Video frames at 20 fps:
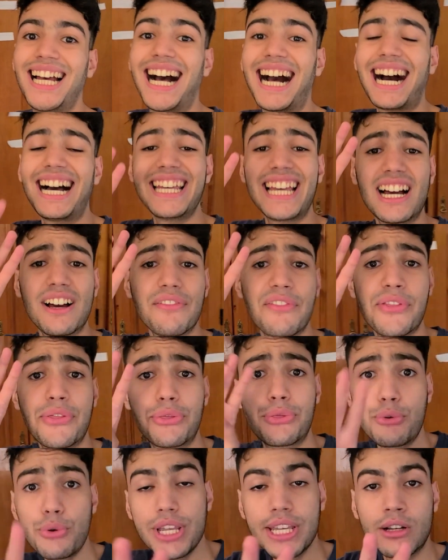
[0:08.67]
I have
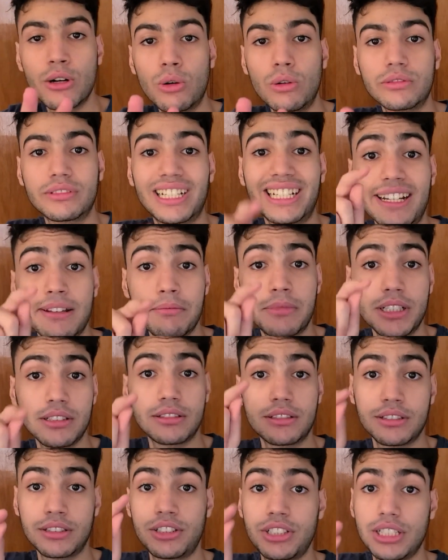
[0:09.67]
3 goals that I
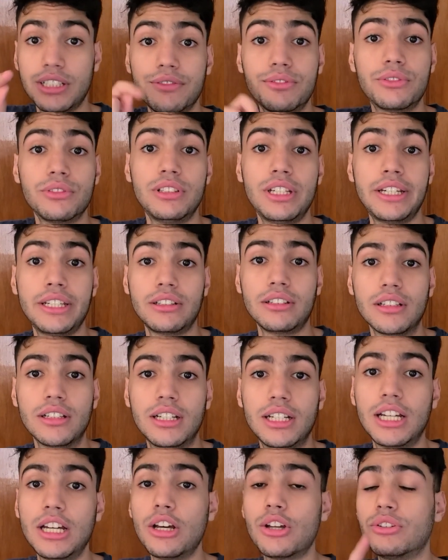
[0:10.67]
must achieve today.
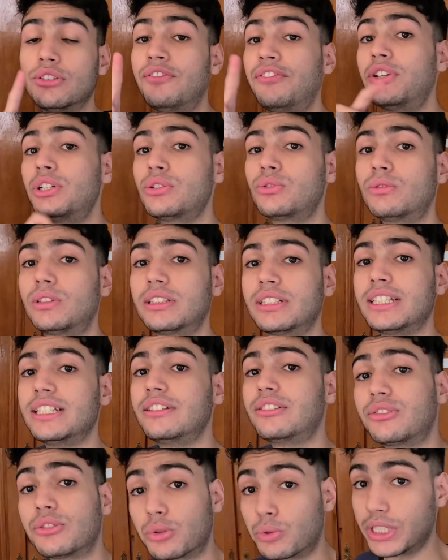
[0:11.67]
The first one
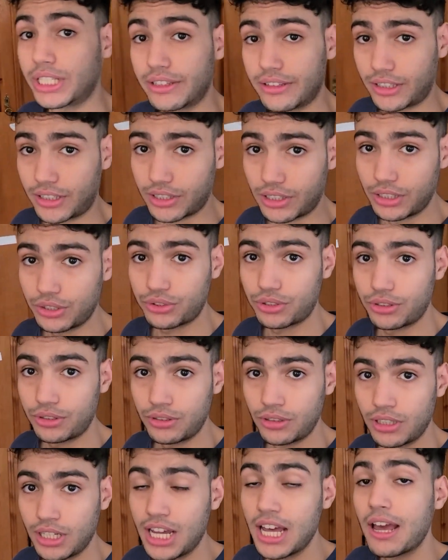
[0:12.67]
is to rig the character.
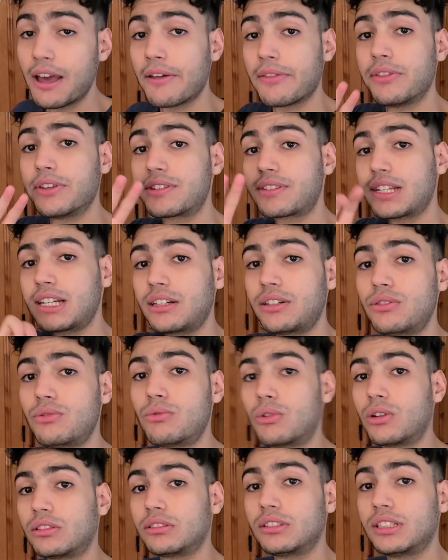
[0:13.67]
The second
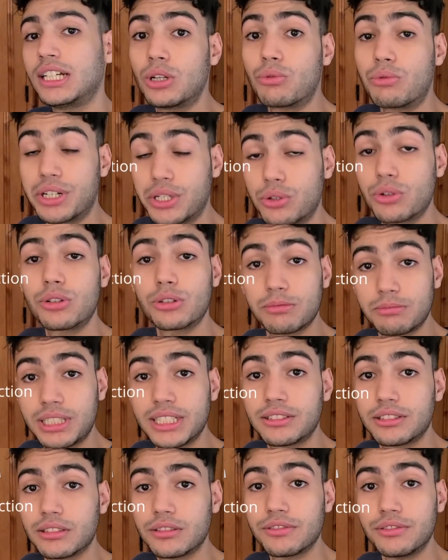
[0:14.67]
one, record
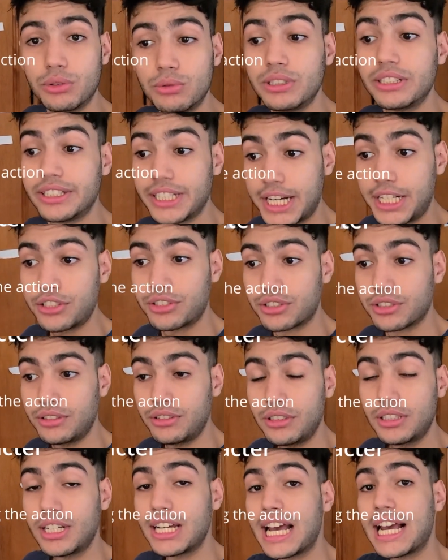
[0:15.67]
myself doing the
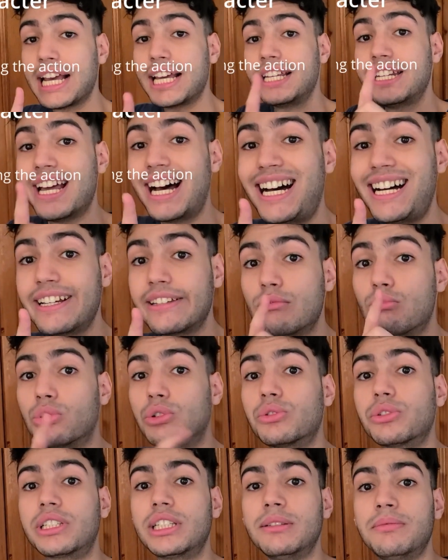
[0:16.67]
action. And I
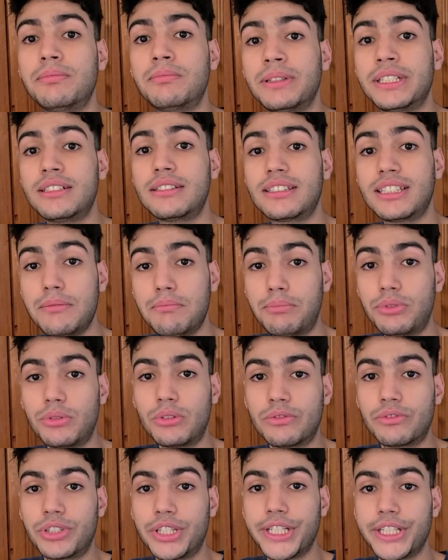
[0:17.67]
want to keep it simple
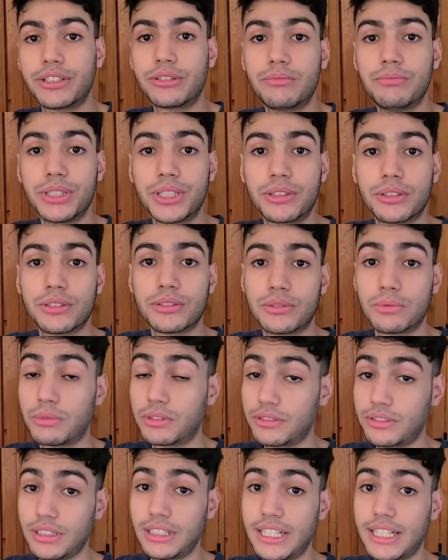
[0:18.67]
over here because
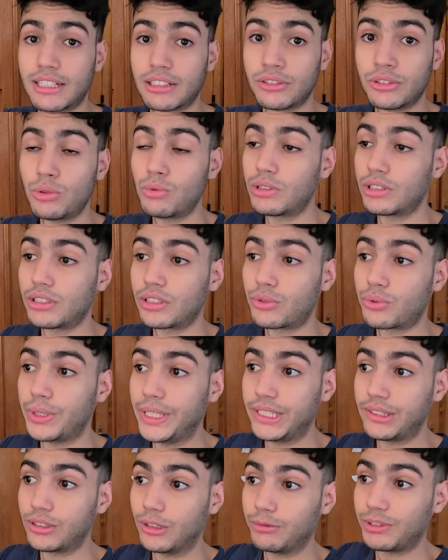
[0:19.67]
once again, I don't want to
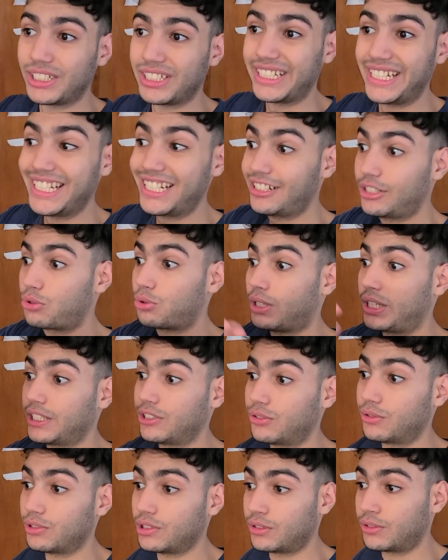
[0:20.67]
create something
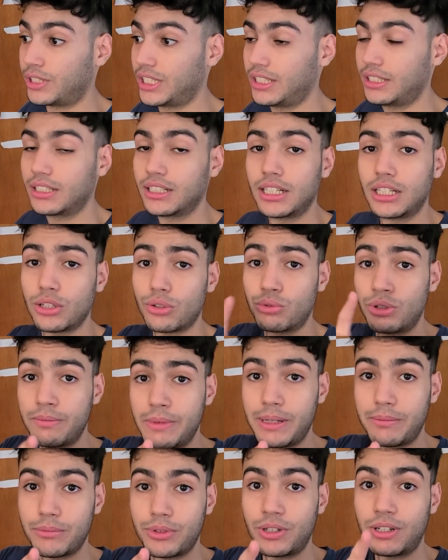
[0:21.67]
extraordinary.
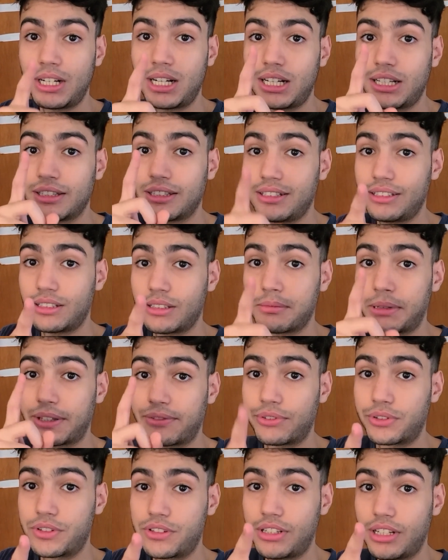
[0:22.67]
Remember, this is my
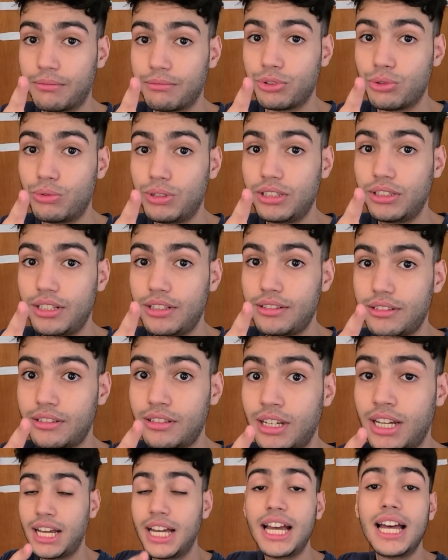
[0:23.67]
first time doing
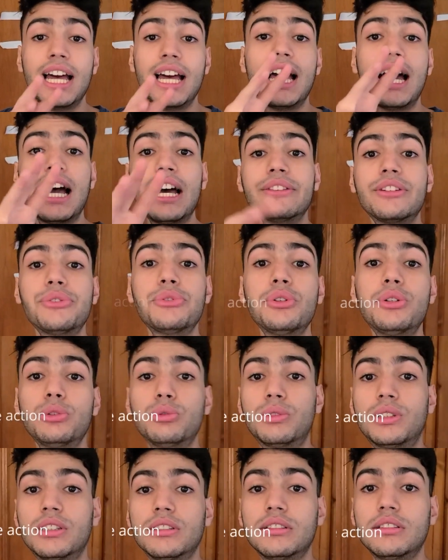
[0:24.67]
this. And the third
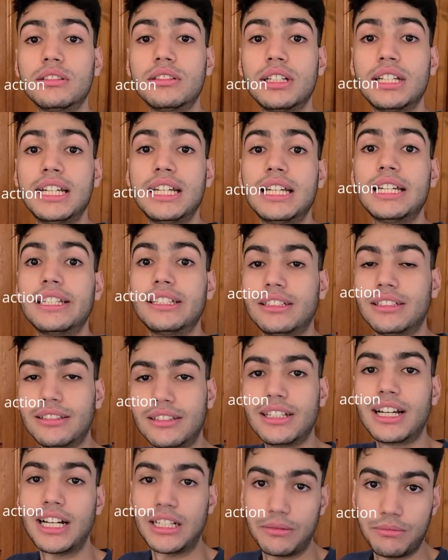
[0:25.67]
one is
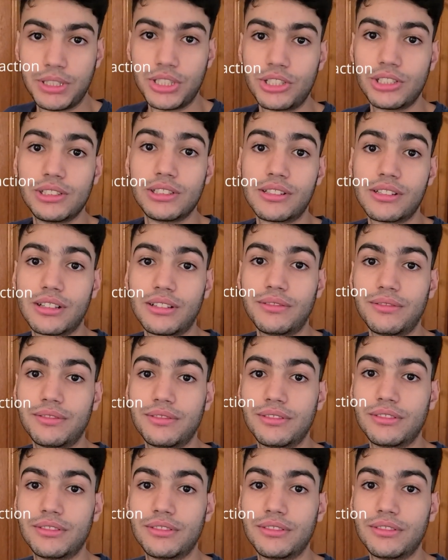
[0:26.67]
the animation itself.